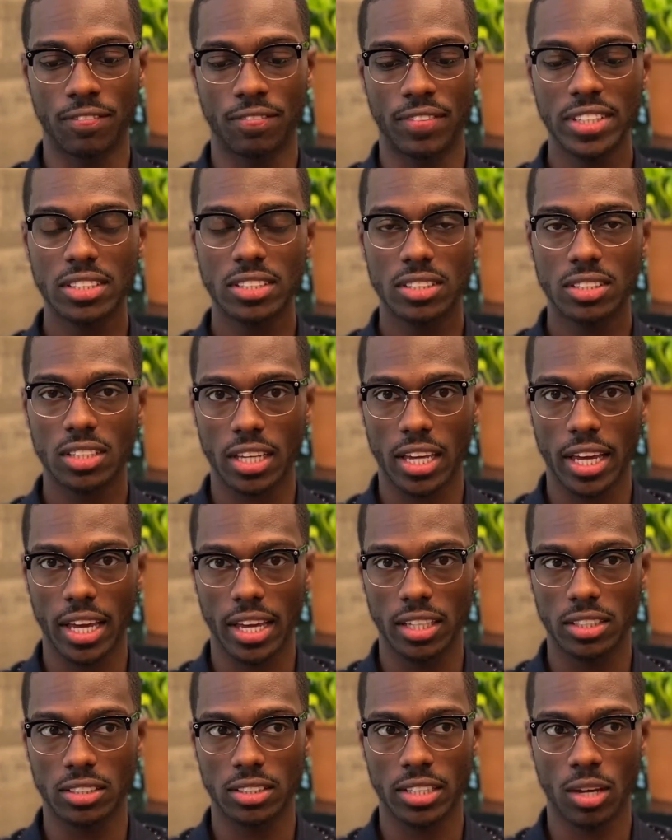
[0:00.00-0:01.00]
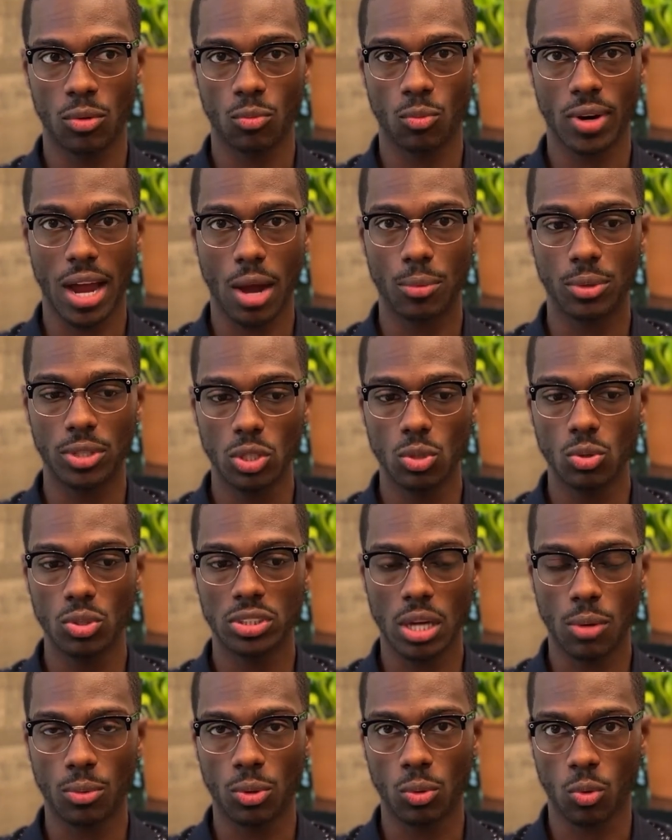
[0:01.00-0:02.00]
if this is the case, then what I would do is
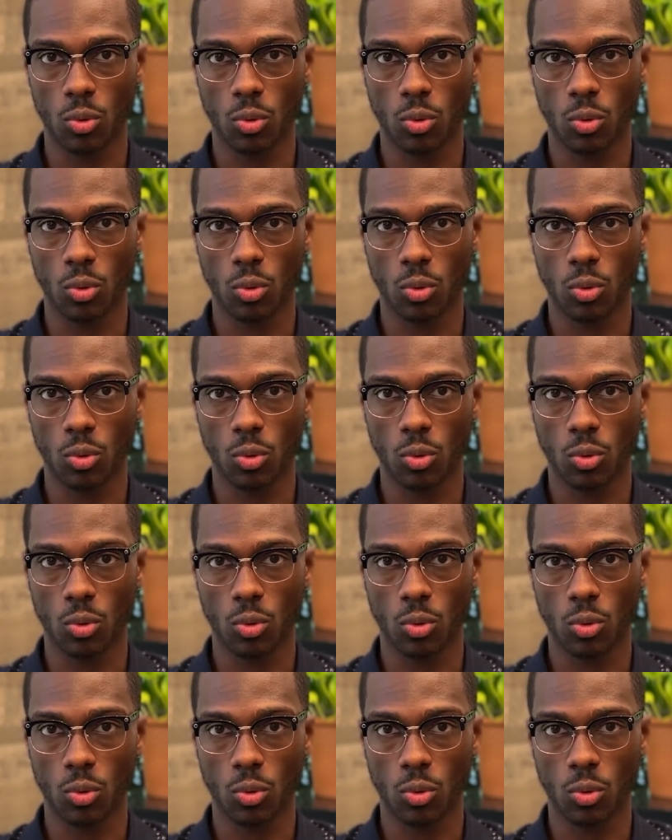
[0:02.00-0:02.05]
I would